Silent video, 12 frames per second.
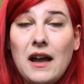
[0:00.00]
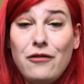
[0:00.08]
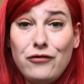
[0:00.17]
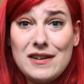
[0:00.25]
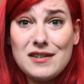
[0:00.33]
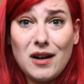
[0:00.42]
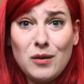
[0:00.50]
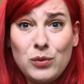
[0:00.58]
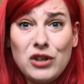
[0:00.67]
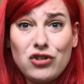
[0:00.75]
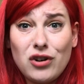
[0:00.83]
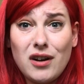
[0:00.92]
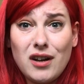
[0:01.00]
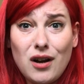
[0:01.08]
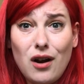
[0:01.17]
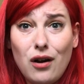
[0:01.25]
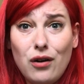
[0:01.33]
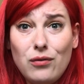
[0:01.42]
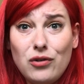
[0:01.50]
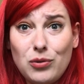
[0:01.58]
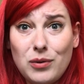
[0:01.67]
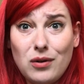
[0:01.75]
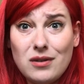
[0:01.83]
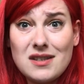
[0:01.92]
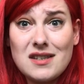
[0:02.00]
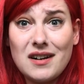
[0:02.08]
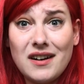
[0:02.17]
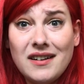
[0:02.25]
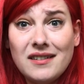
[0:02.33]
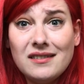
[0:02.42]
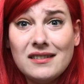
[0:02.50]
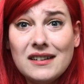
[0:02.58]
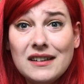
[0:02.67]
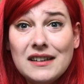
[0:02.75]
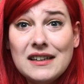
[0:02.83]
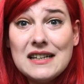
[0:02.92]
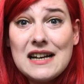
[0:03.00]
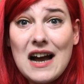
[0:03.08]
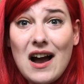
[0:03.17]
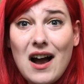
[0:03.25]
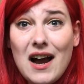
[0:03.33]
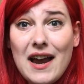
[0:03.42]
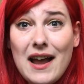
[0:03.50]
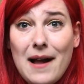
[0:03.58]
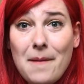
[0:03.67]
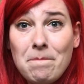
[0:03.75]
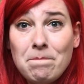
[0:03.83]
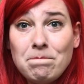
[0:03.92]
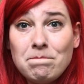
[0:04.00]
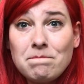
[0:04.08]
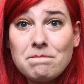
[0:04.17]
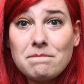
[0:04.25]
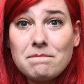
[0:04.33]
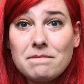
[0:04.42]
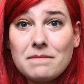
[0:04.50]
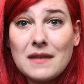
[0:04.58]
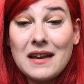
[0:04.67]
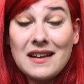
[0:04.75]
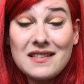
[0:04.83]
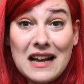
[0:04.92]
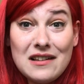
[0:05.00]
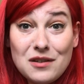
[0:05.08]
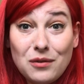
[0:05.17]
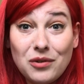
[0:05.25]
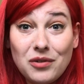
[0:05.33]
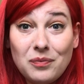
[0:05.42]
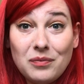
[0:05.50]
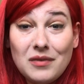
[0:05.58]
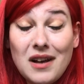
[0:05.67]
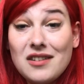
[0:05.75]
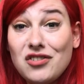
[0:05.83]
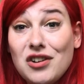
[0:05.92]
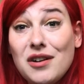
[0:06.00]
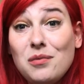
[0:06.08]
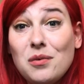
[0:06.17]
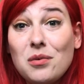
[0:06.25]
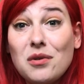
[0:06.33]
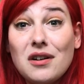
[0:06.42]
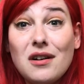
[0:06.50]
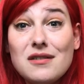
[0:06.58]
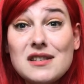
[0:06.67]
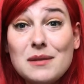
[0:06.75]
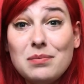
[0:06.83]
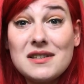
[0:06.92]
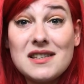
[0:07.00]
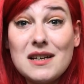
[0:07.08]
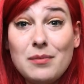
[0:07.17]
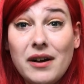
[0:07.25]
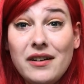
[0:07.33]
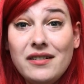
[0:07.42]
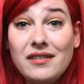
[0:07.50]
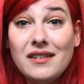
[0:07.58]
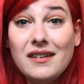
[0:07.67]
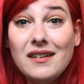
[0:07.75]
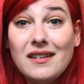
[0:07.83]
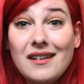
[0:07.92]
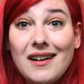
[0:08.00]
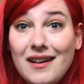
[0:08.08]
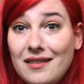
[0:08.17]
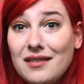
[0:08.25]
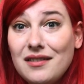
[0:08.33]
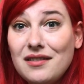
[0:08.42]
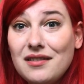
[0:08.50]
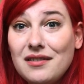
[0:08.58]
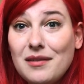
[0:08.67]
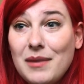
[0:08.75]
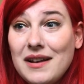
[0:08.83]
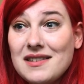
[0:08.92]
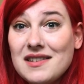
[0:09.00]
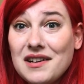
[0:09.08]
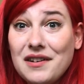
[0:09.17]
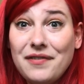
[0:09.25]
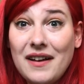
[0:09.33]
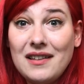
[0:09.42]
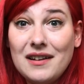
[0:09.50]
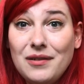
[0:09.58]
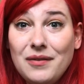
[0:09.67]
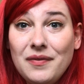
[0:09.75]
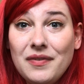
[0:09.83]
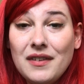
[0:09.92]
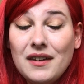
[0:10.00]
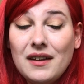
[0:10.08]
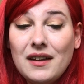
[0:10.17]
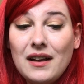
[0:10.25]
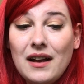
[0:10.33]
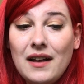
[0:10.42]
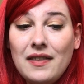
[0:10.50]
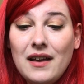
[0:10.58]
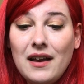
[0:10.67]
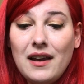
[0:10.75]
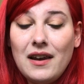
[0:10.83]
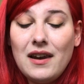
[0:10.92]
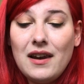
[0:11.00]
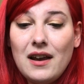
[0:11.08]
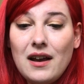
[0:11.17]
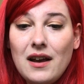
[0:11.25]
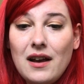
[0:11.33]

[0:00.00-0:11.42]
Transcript: Every time we try and go to a concert, it gets cancelled. Last year we were going to go see Placebo and the main singer fell ill, and then